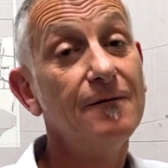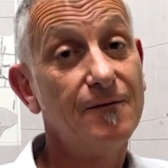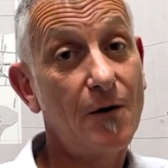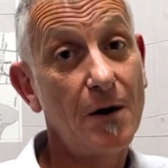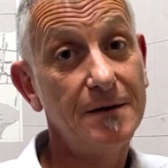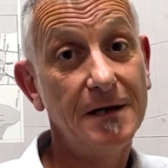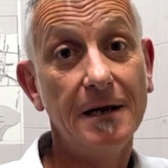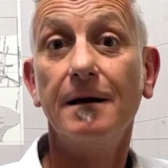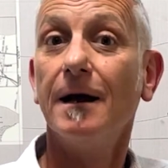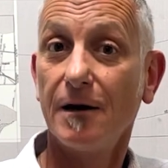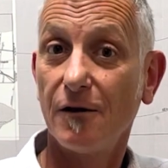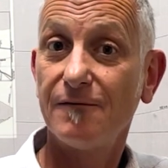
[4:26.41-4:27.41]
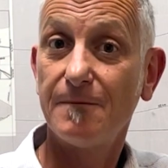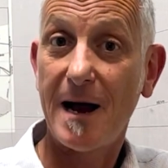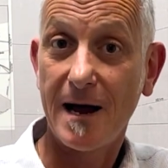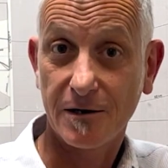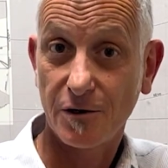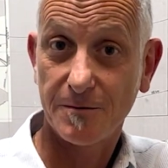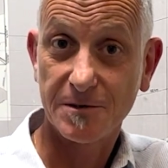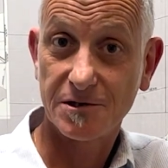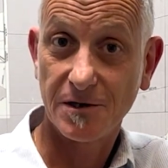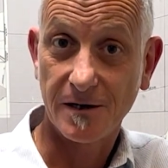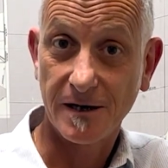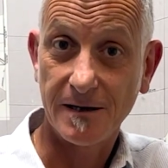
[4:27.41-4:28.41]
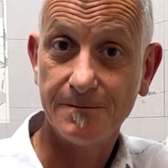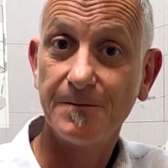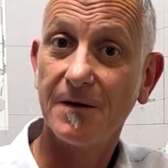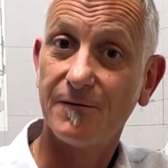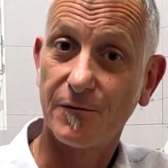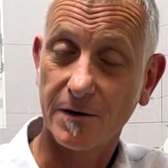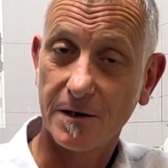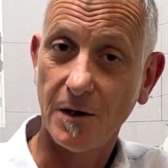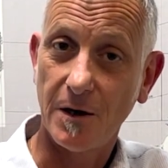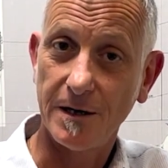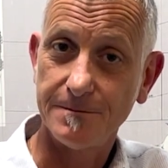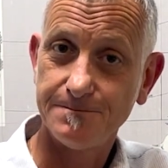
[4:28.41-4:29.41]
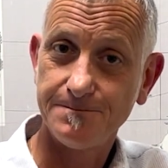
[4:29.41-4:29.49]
finding an off-market opportunity for a client.